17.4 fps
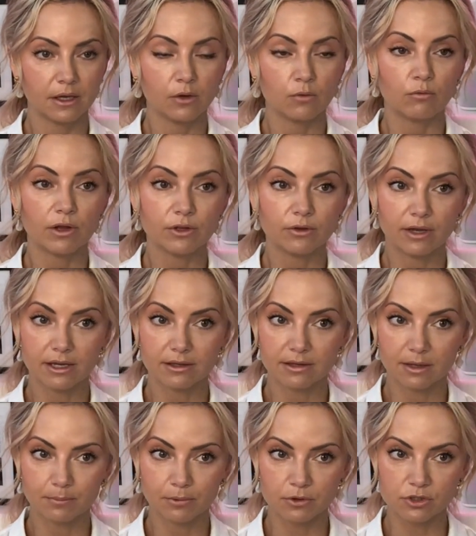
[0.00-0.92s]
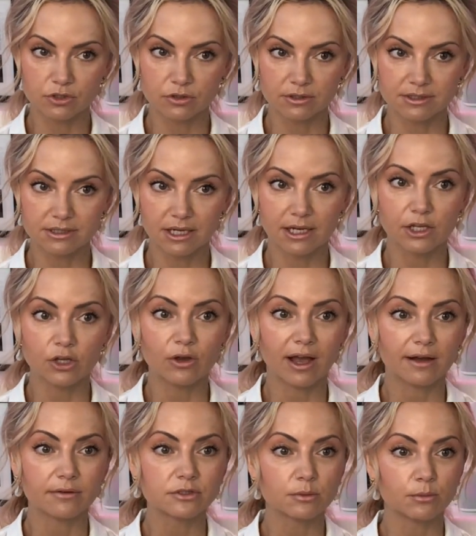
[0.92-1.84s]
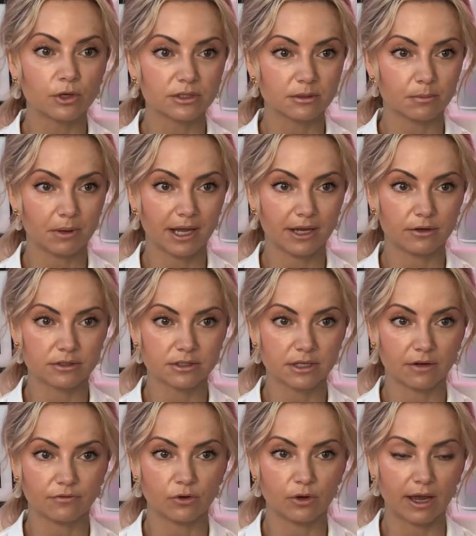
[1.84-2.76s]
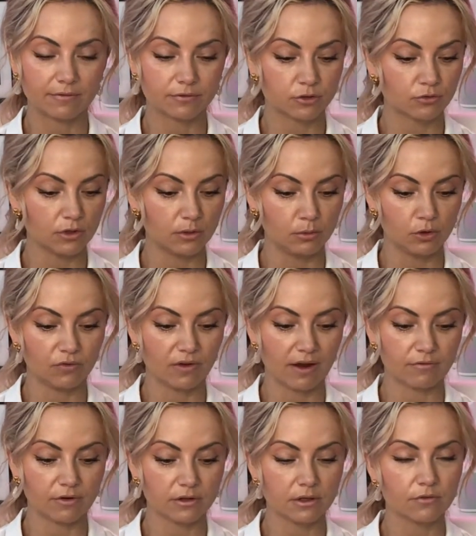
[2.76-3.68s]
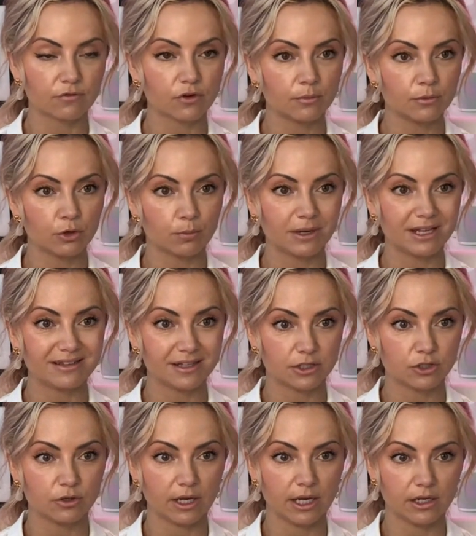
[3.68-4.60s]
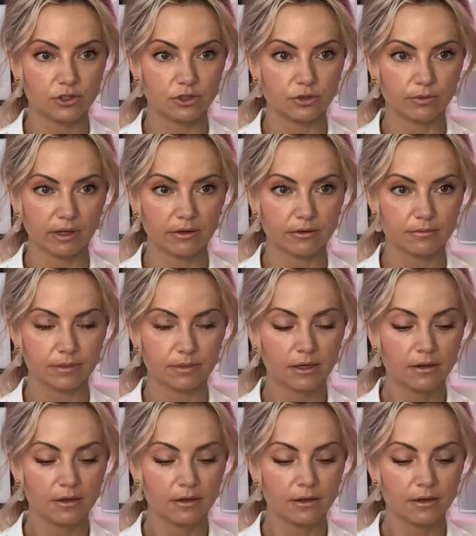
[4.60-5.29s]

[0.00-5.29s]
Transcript: When you hit that personal ceiling, you have to multiply yourself. You have to remove everything from your plate that you hate doing.